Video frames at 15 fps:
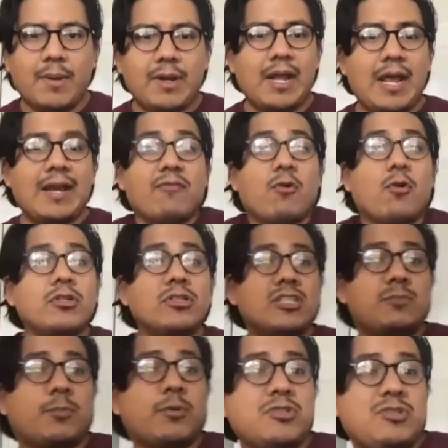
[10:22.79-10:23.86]
And of course, this
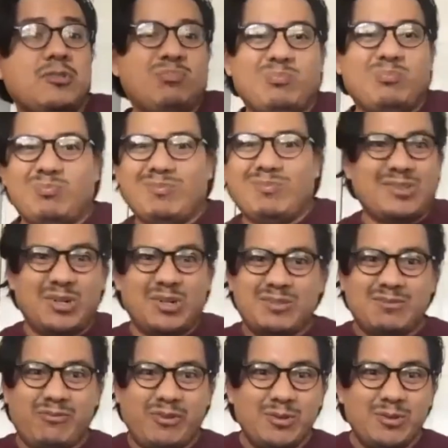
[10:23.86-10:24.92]
person
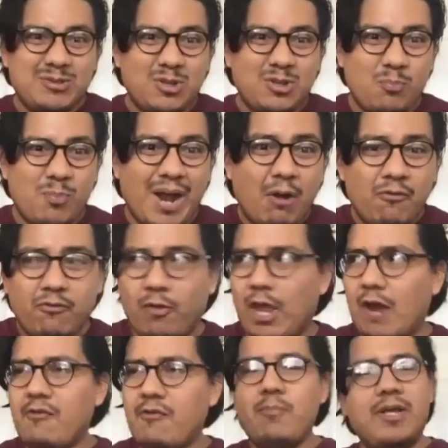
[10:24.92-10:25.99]
feels so powerful.
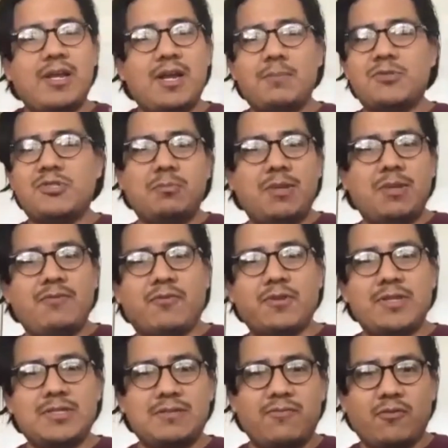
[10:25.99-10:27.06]
Everybody comes to me
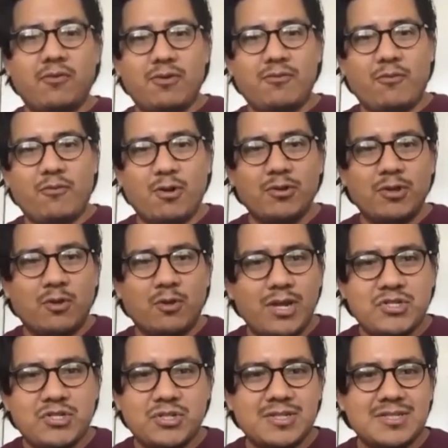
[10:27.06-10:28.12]
for all the
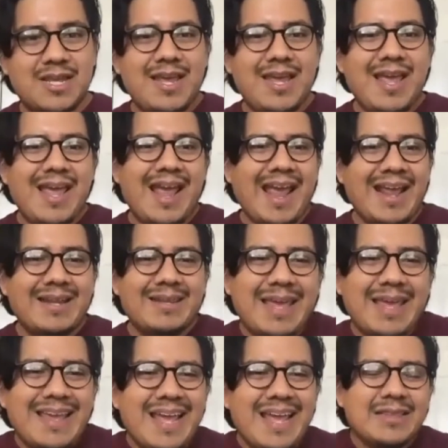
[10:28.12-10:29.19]
questions, and
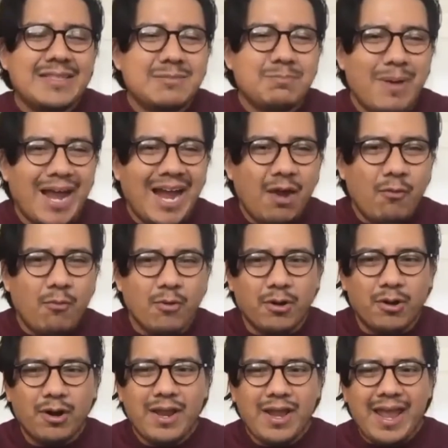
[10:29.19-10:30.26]
they get this
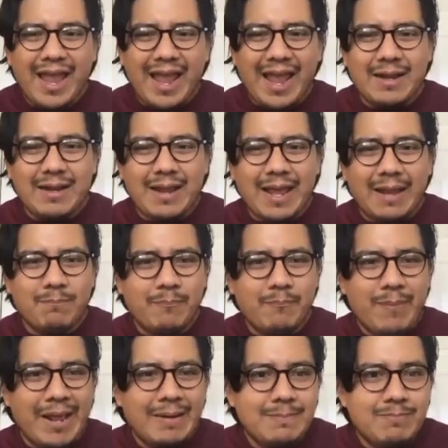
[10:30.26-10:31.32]
power, and
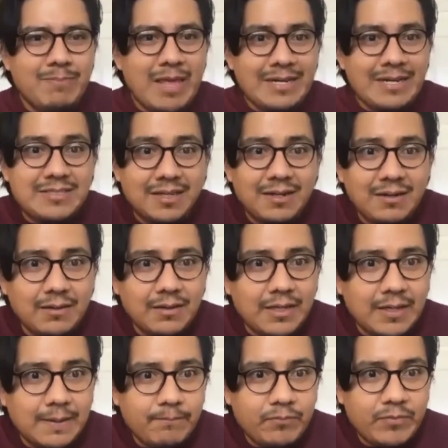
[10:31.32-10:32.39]
then
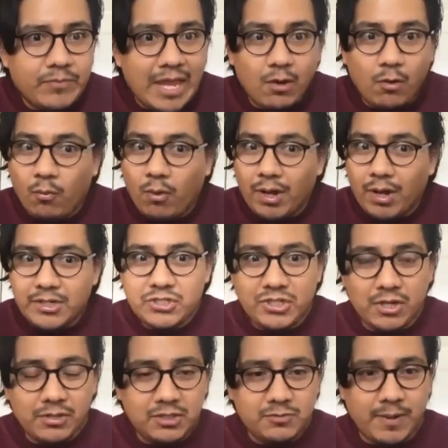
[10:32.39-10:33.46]
suddenly they don't want to
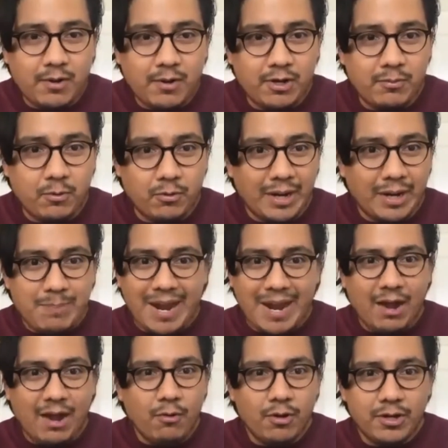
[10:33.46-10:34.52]
share this power anymore, right?
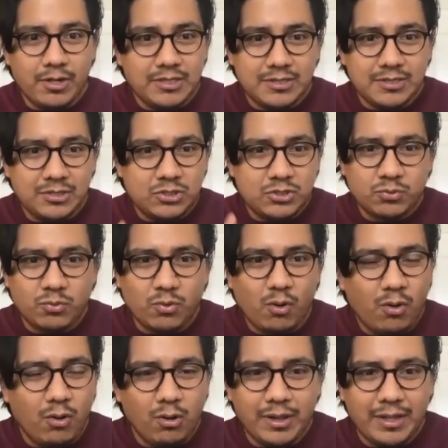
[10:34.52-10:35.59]
Power is
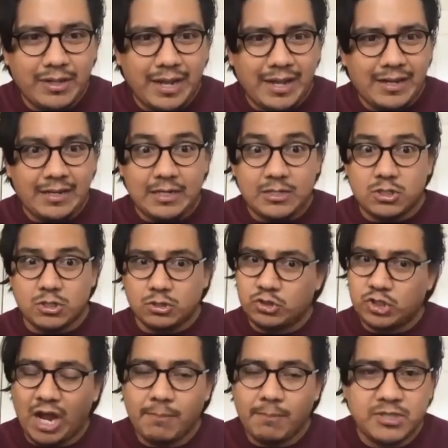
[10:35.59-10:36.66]
control, and it's their
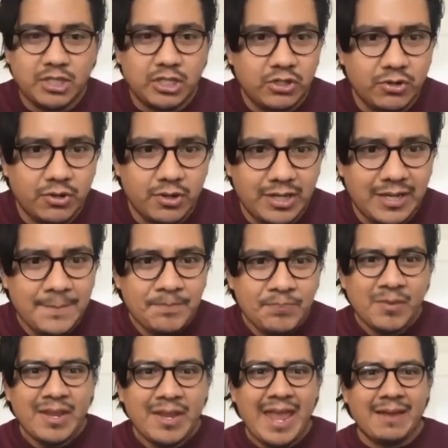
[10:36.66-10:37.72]
job security.
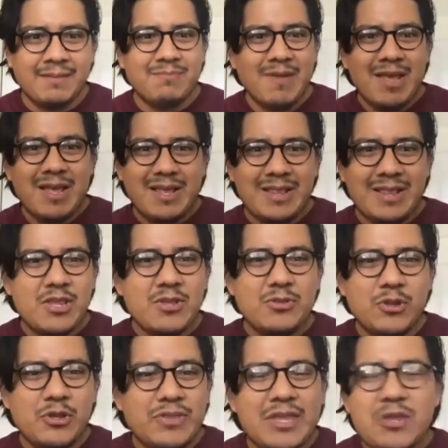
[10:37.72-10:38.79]
And then
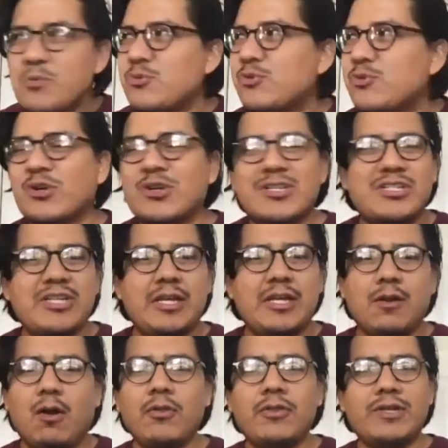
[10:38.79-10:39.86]
you start
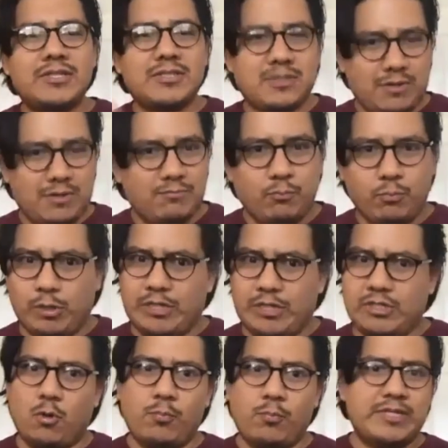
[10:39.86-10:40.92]
seeing all this,
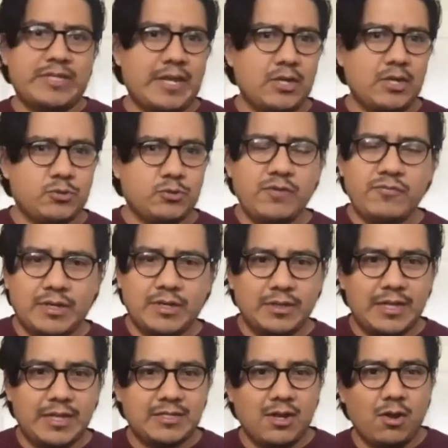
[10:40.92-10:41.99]
let's go be data driven,
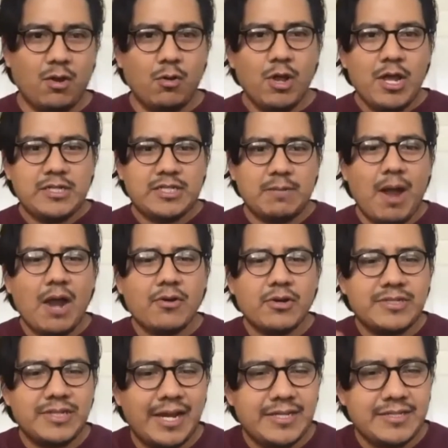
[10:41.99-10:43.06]
let's go
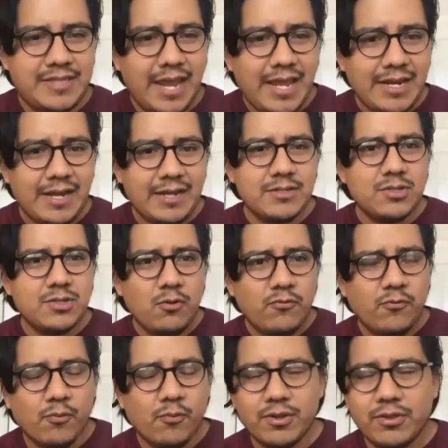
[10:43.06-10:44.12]
democratize data and so
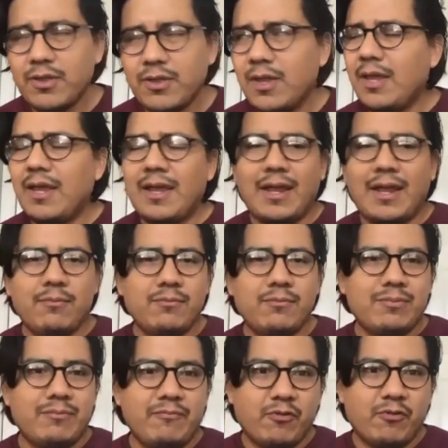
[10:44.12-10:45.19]
forth.
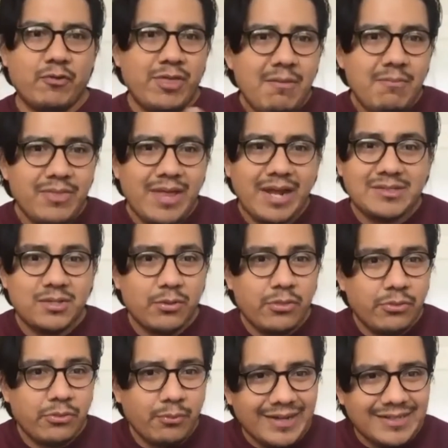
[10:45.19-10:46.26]
And for them, that's a
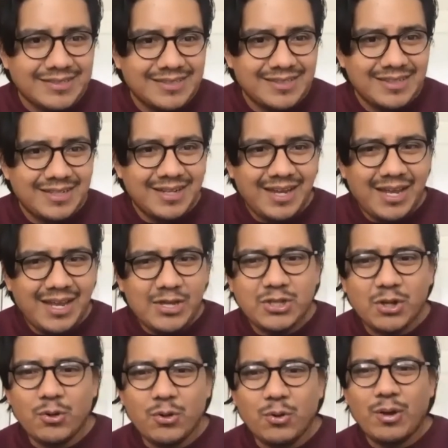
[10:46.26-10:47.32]
threat. Mm-hmm.
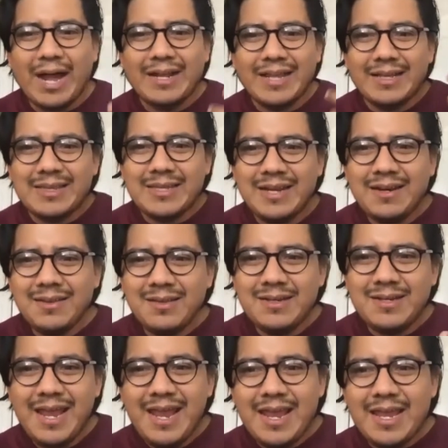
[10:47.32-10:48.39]
So at the end of the
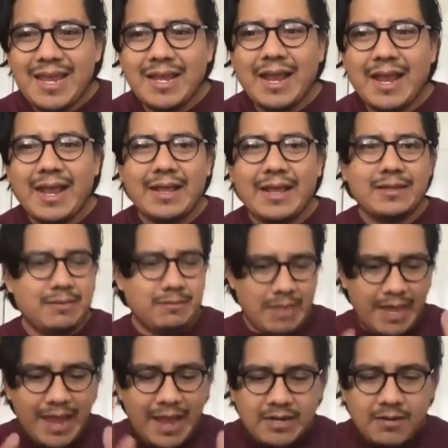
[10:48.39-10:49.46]
day,
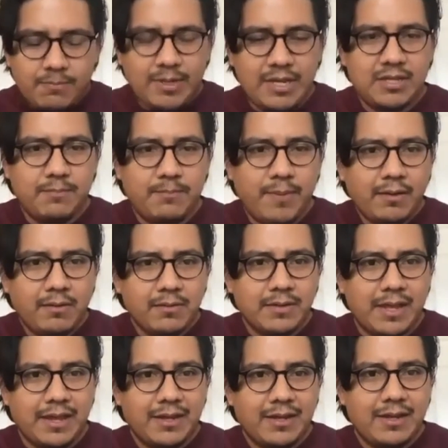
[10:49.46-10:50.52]
they end up being the
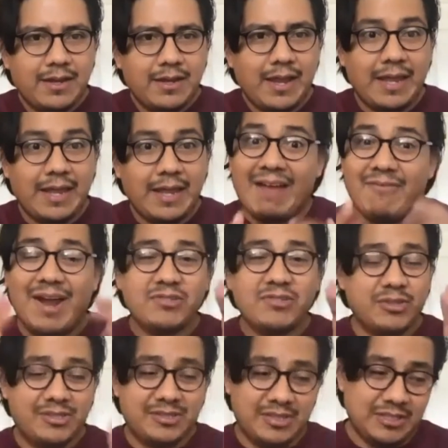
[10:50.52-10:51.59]
bottleneck. And I've
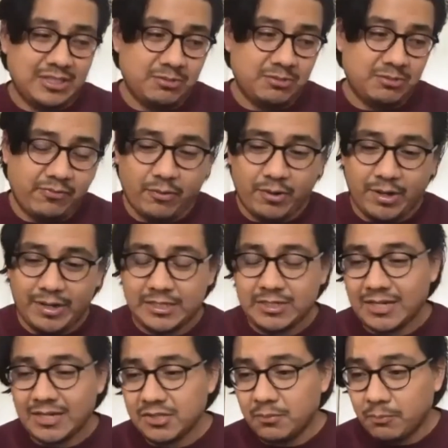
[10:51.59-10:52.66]
actually seen this before, and it's
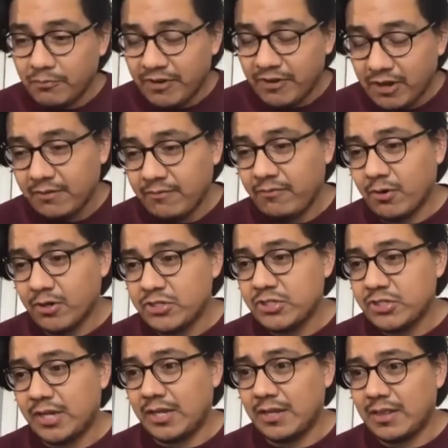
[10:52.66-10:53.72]
actually very
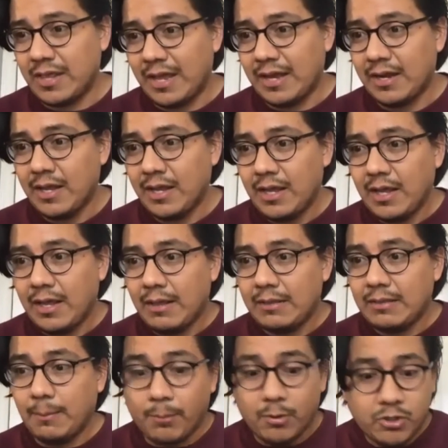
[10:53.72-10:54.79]
unfortunate that
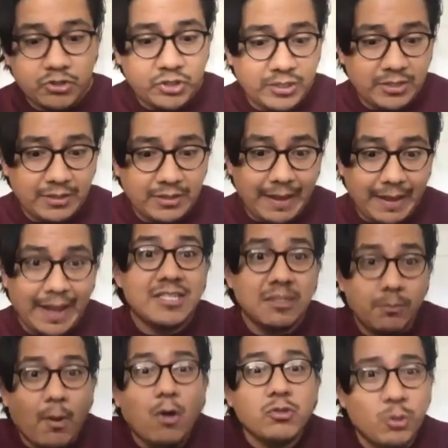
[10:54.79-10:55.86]
the person ends
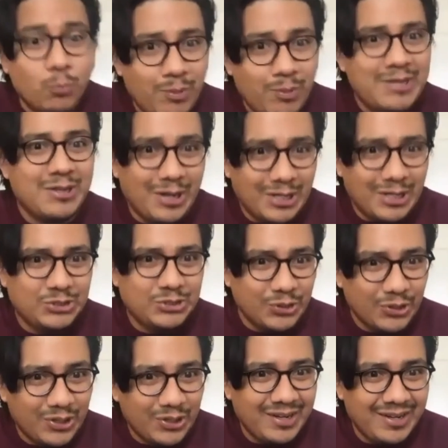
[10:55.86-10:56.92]
up also being a
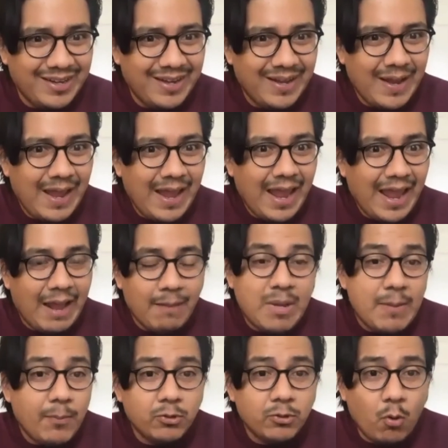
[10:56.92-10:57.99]
jerk, and
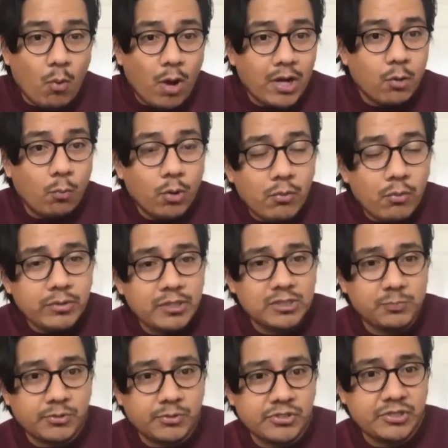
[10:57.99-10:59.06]
people don't want to work with this
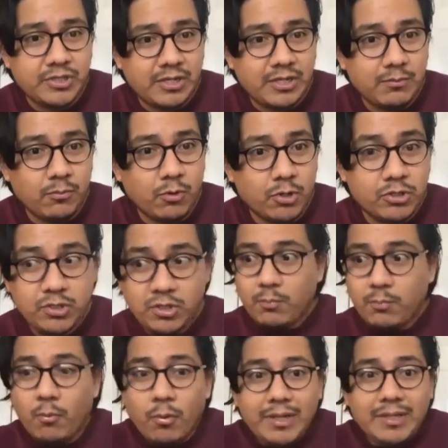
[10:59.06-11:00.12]
person anymore, to the
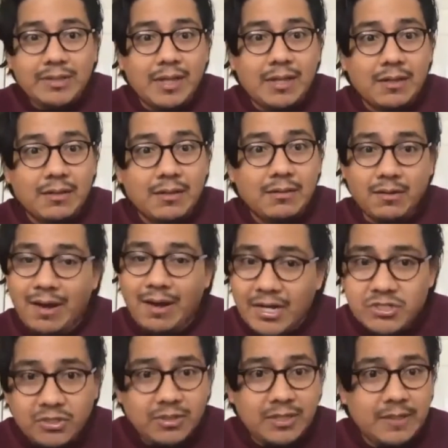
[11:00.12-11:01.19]
point that they're
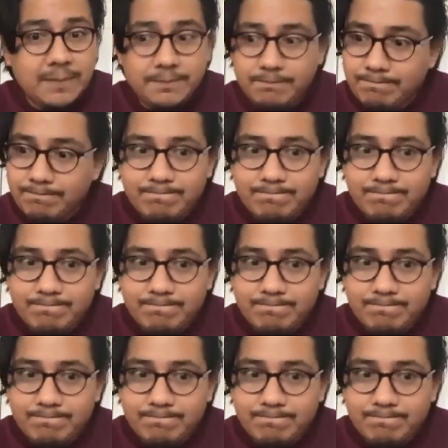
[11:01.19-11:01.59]
actually